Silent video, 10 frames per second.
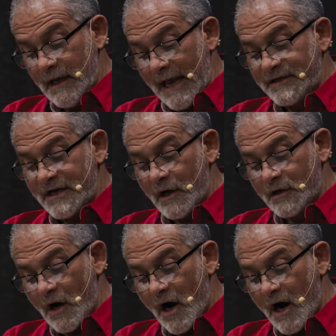and shall
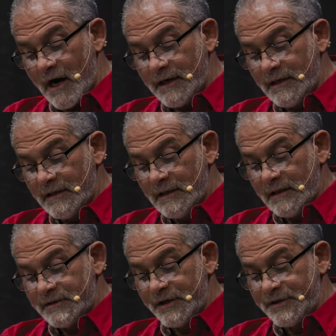guard
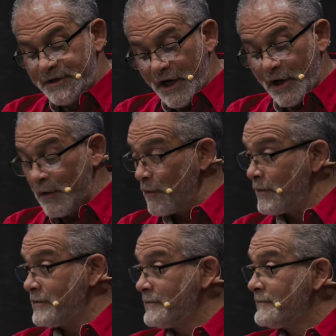to do.
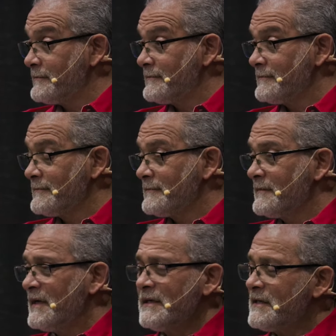
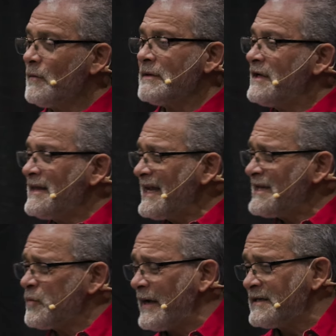Do you think
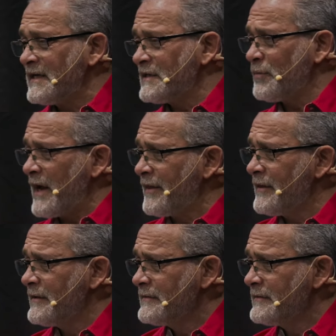he's wasting his breath?